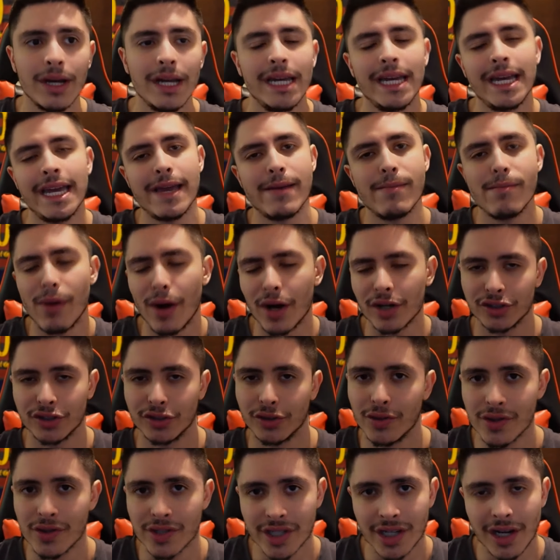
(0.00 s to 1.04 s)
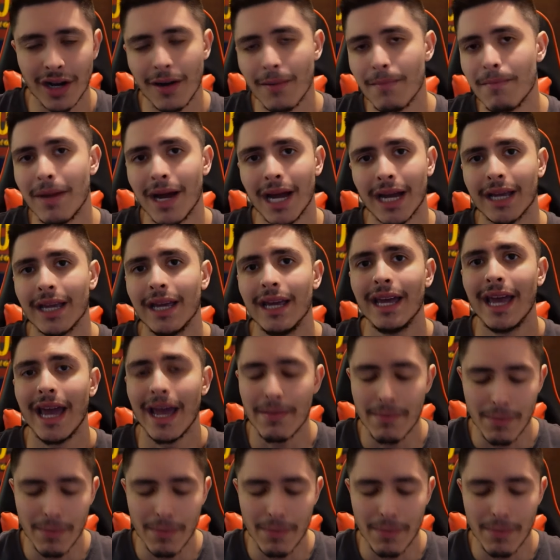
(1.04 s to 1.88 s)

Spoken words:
in Barcelona's comeback and